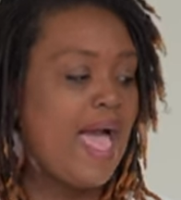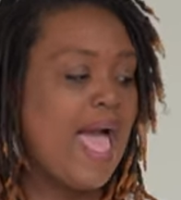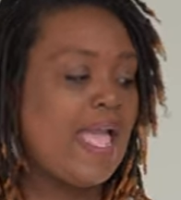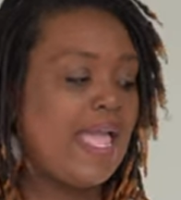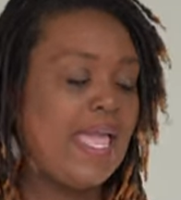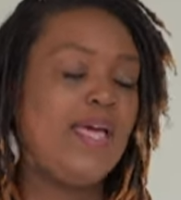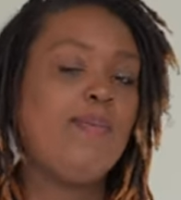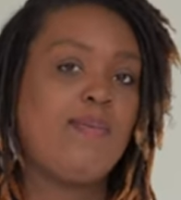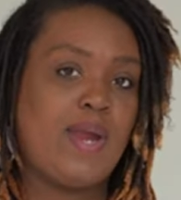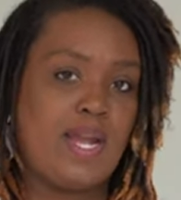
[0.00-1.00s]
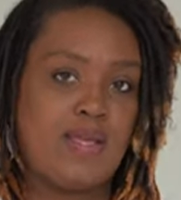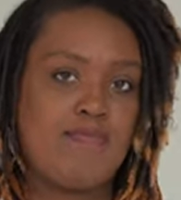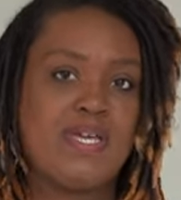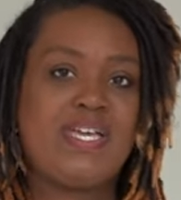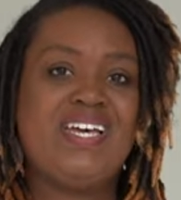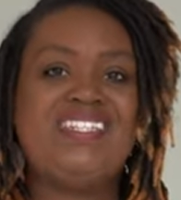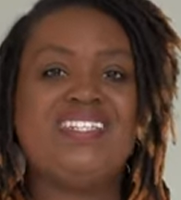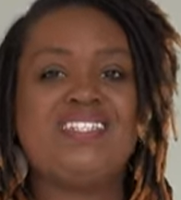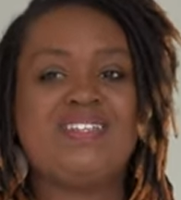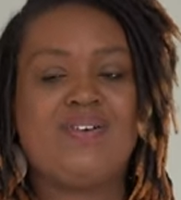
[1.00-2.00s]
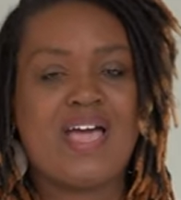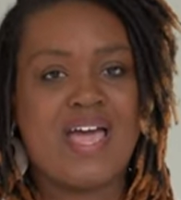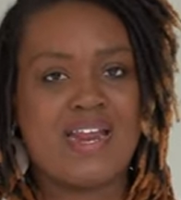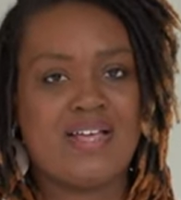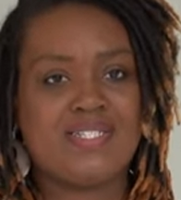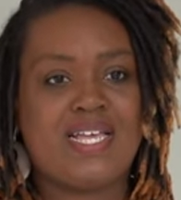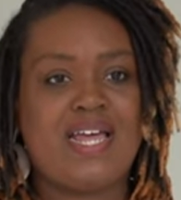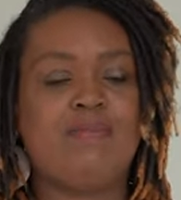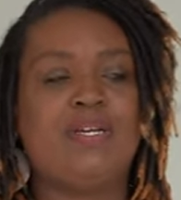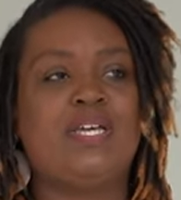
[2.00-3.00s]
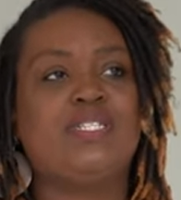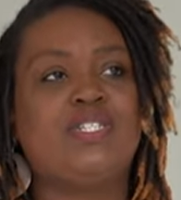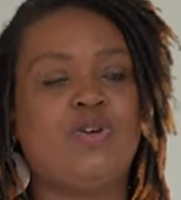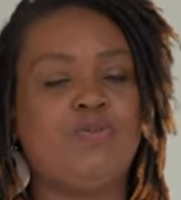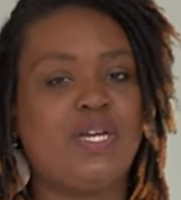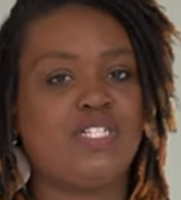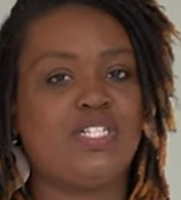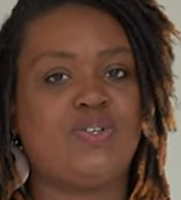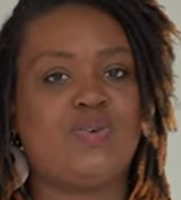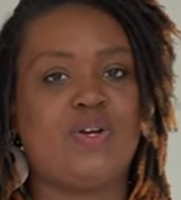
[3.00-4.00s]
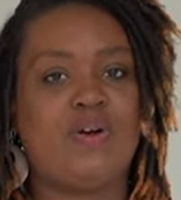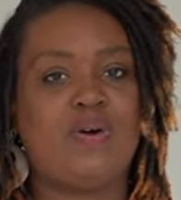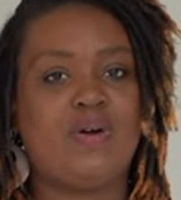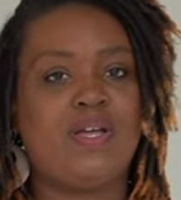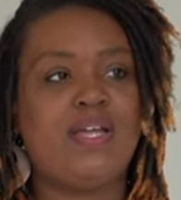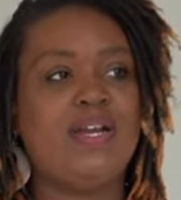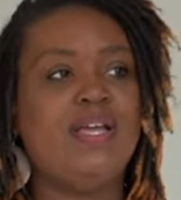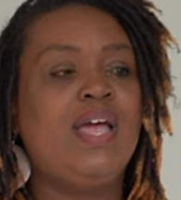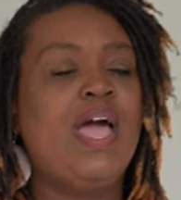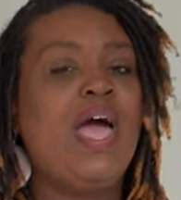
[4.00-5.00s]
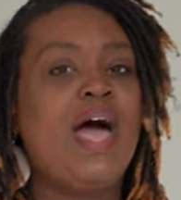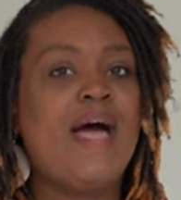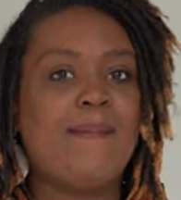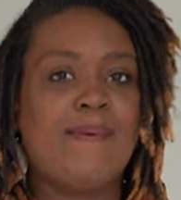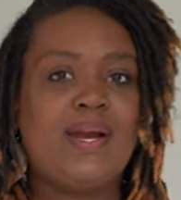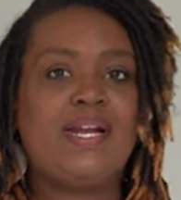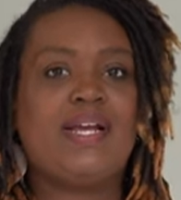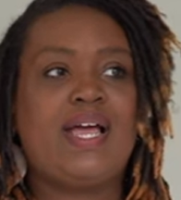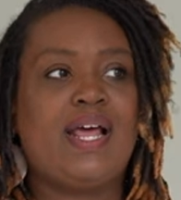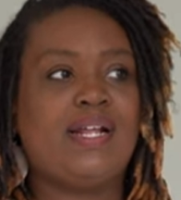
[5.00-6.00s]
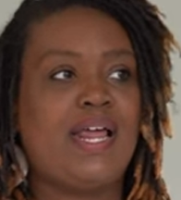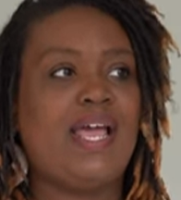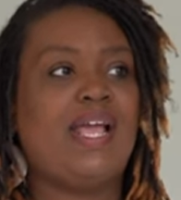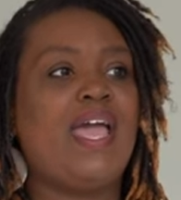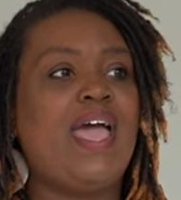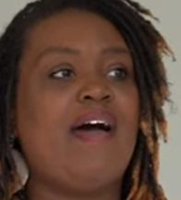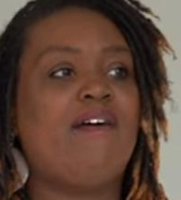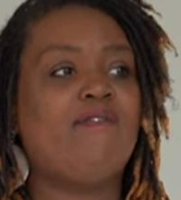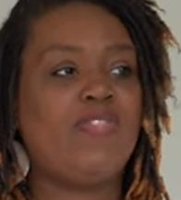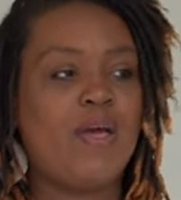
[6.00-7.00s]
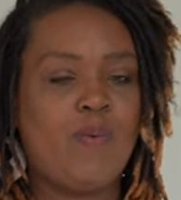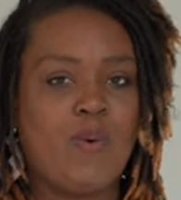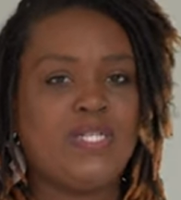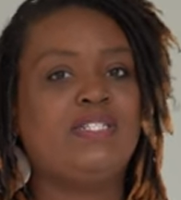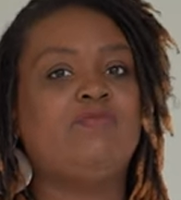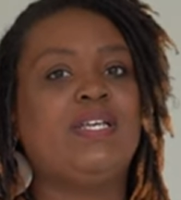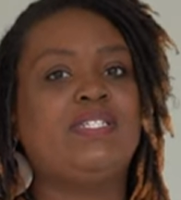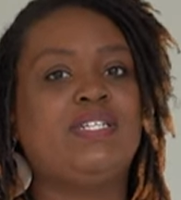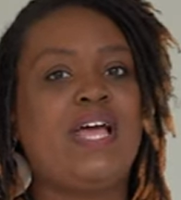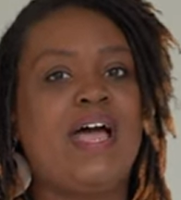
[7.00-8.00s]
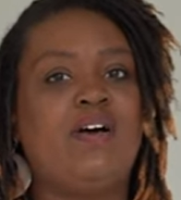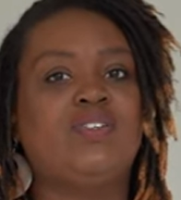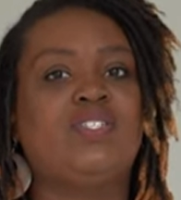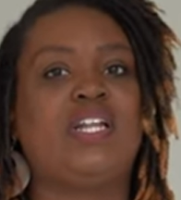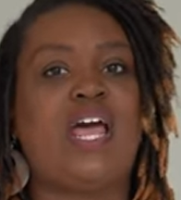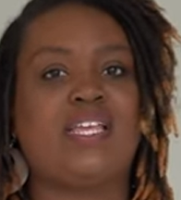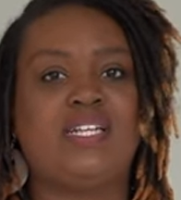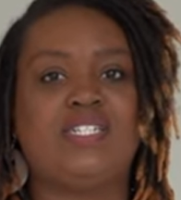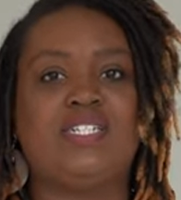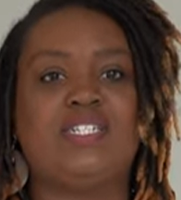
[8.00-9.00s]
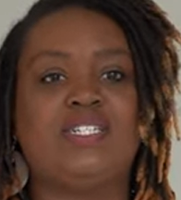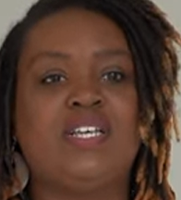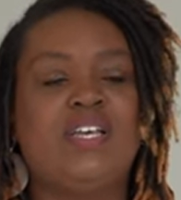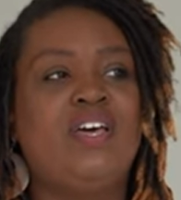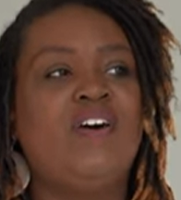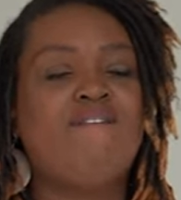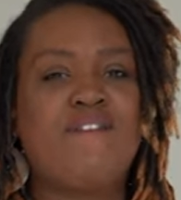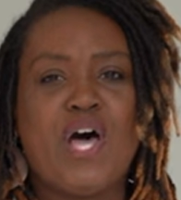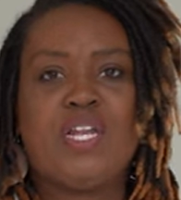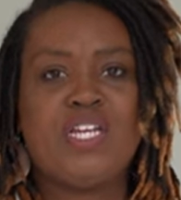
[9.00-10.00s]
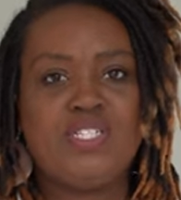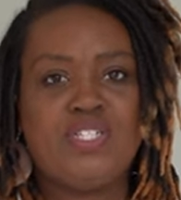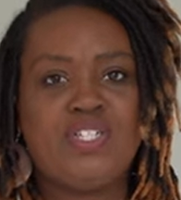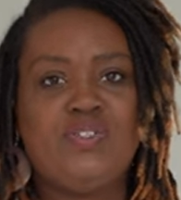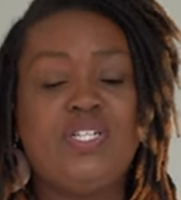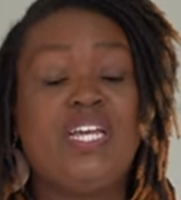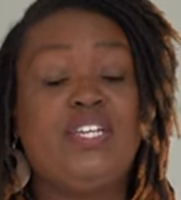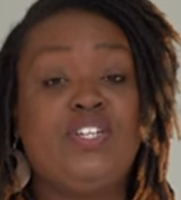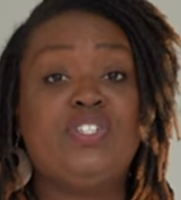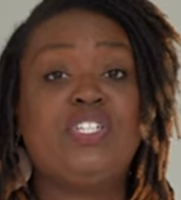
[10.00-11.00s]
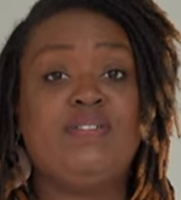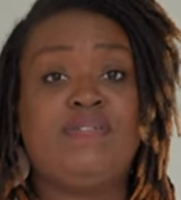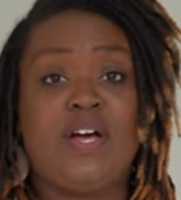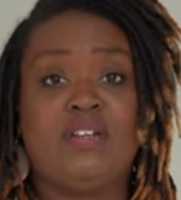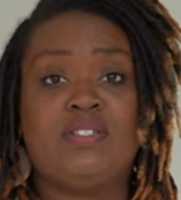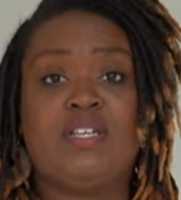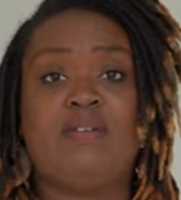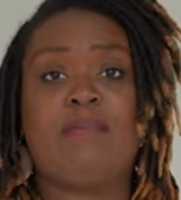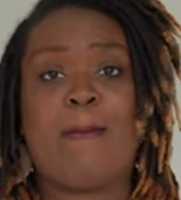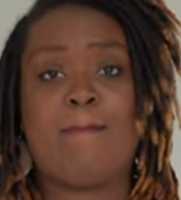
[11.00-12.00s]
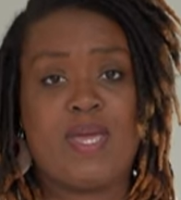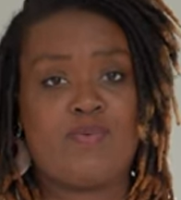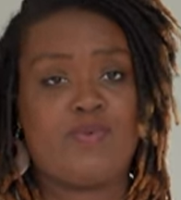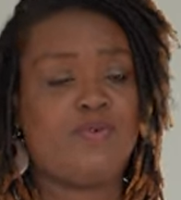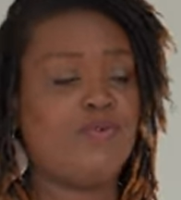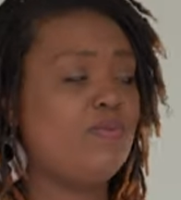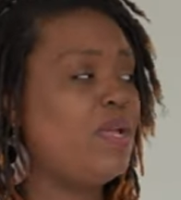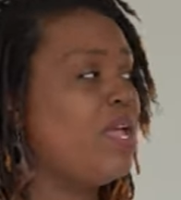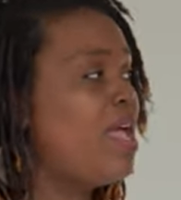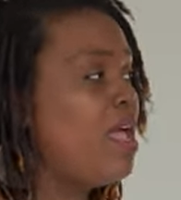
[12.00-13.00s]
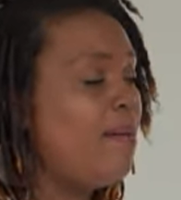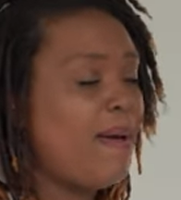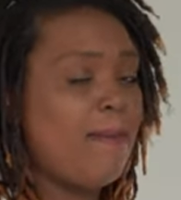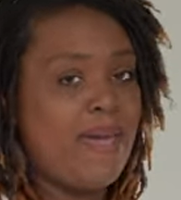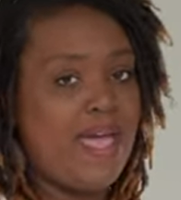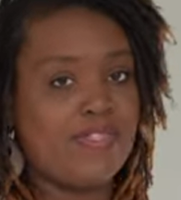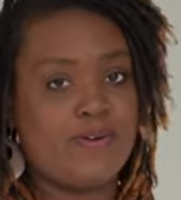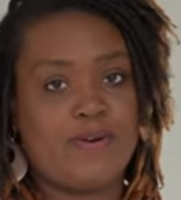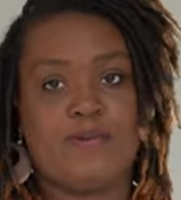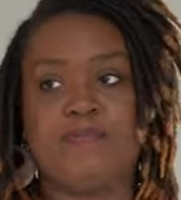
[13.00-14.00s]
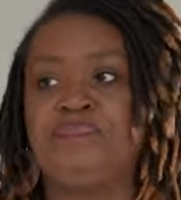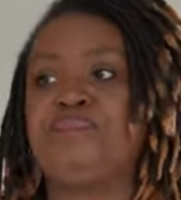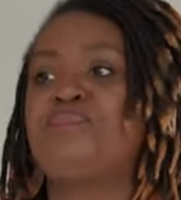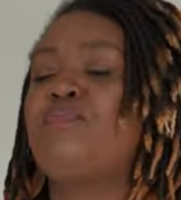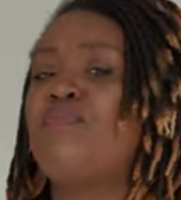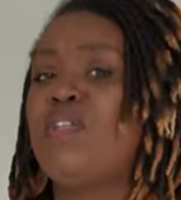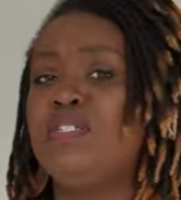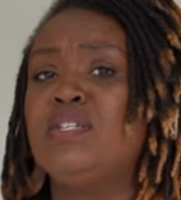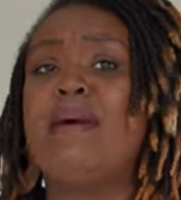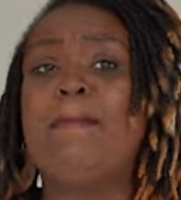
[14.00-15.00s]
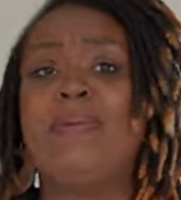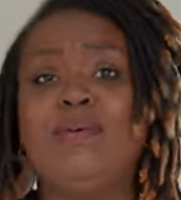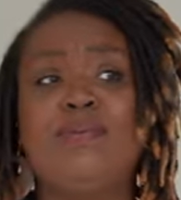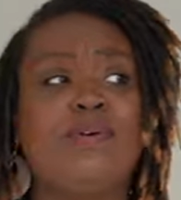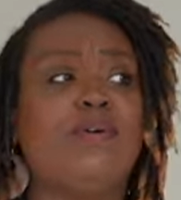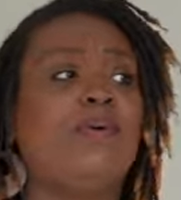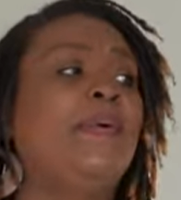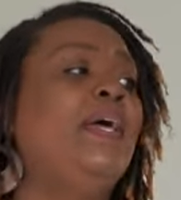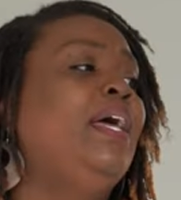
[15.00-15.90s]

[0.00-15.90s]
I am ready because it's so hot outside and because so much is going on. I'm ready to kind of like have that one space in the house that I can just fall into, and that usually falls in my bedroom and my bathroom. So my bedroom